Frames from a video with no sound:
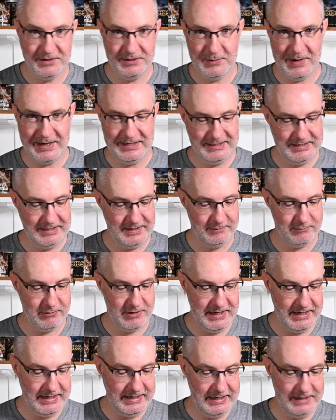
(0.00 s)

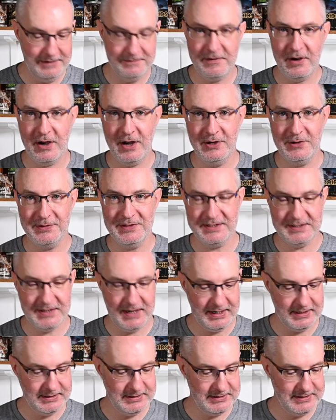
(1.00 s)
23 it fired on the
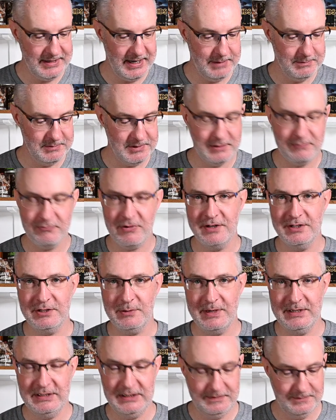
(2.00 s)
2nd attempt, run
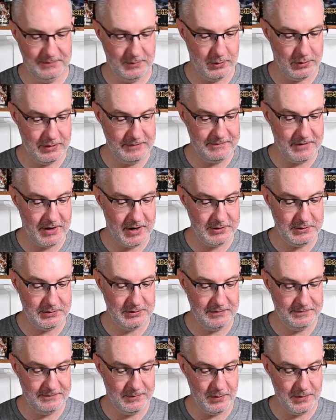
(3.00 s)
24 it fired on
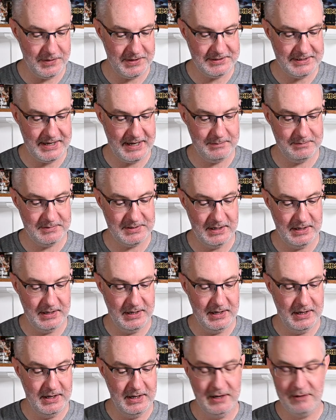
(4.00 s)
the 4th attempt,
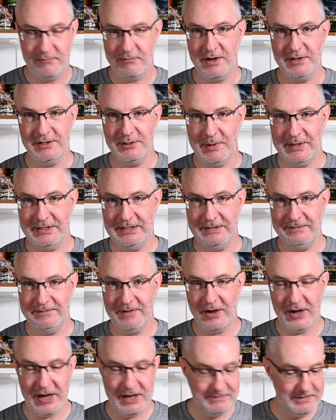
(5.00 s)
run
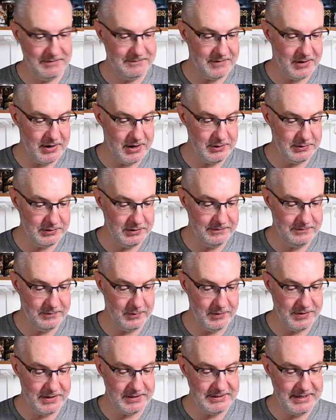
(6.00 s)
25 it fired on the
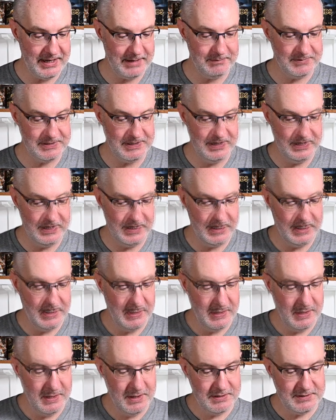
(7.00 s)
4th attempt.
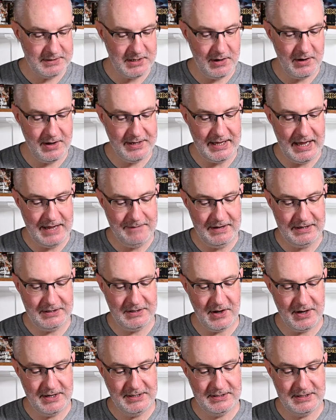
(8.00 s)
So I gave
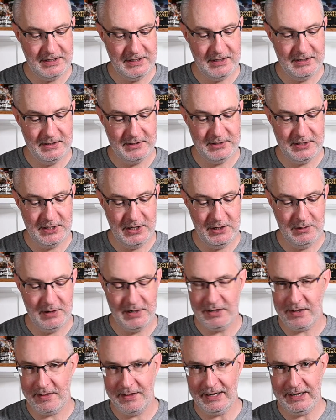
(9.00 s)
Igniter 2
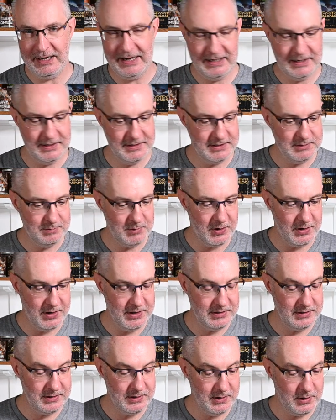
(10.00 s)
another clean at this
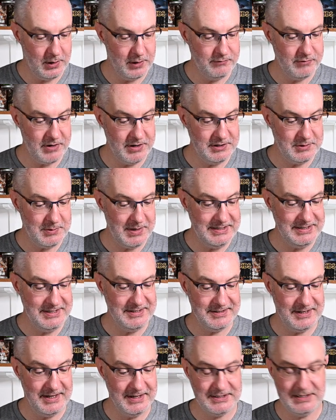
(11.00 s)
point. On run
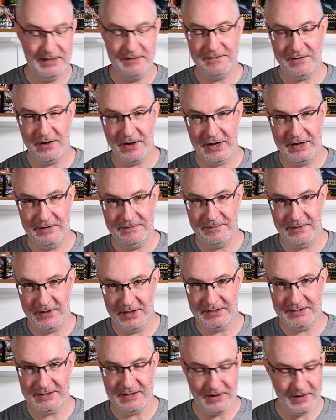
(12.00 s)
26 it fired
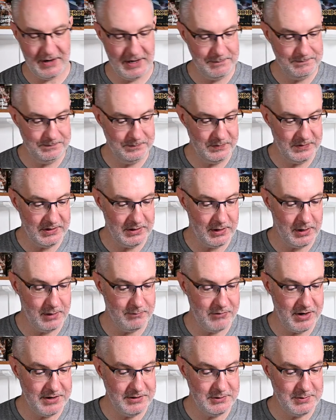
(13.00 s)
first time, on
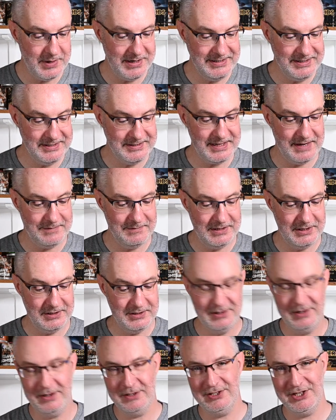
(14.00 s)
run 27 it
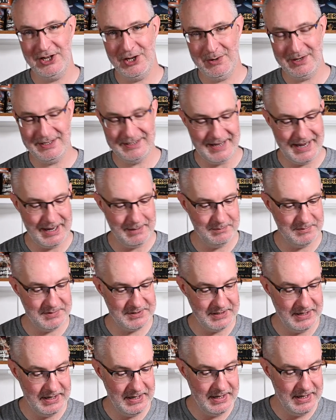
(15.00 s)
took 2
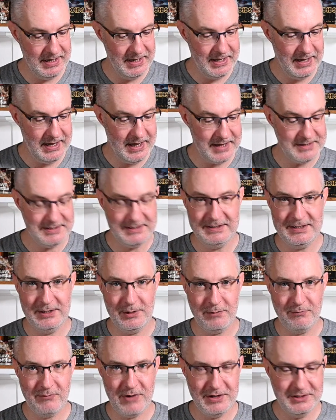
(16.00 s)
attempts as it did
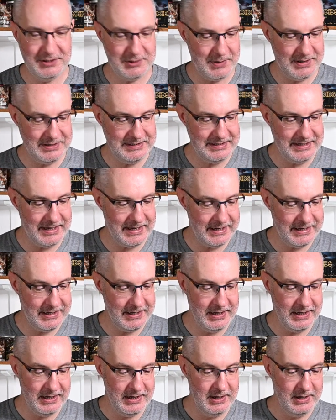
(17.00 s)
on run 28.
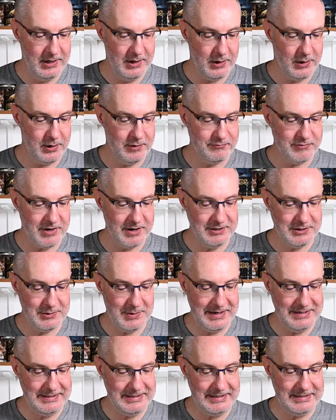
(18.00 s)
On run
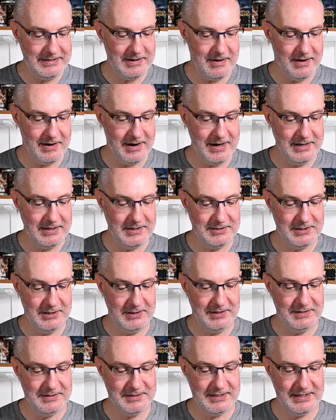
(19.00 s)
29, as you
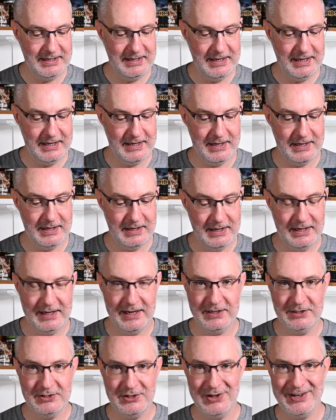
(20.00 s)
can see here,
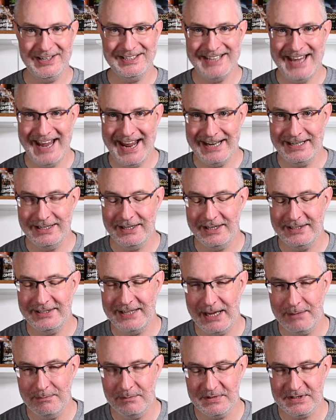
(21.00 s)
it took 10
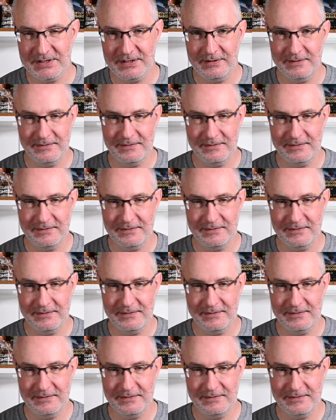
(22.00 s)
attempts to